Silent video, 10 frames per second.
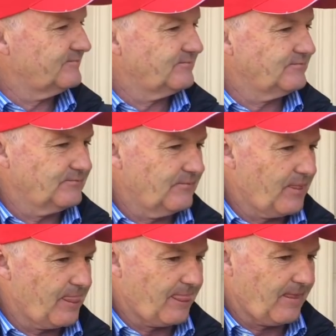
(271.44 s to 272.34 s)

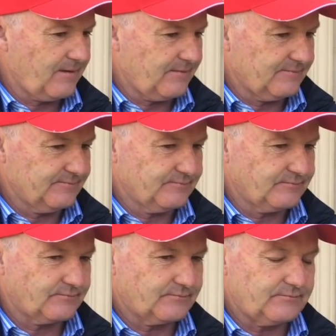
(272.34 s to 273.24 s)

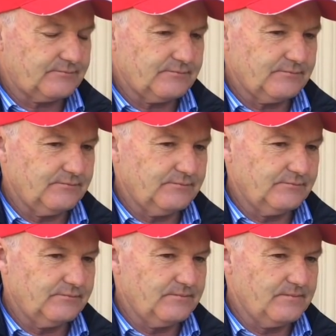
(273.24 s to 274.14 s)

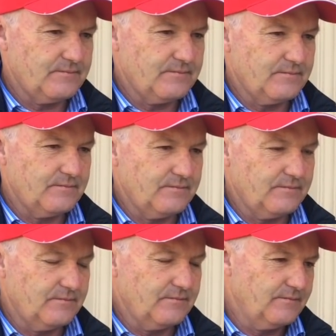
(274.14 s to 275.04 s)

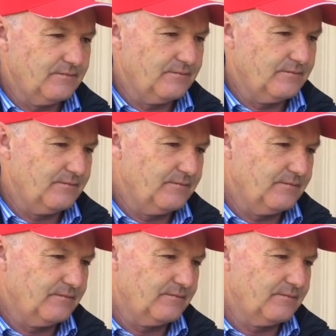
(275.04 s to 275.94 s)

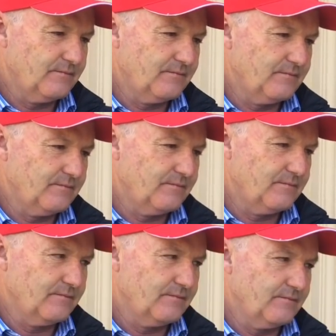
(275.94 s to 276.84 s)

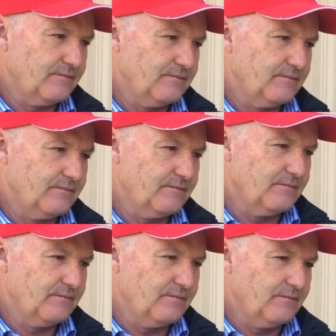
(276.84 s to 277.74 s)

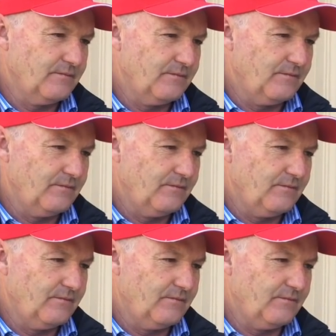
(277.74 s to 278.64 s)

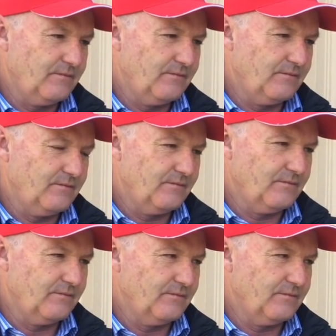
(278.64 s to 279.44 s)
The person shown says nothing.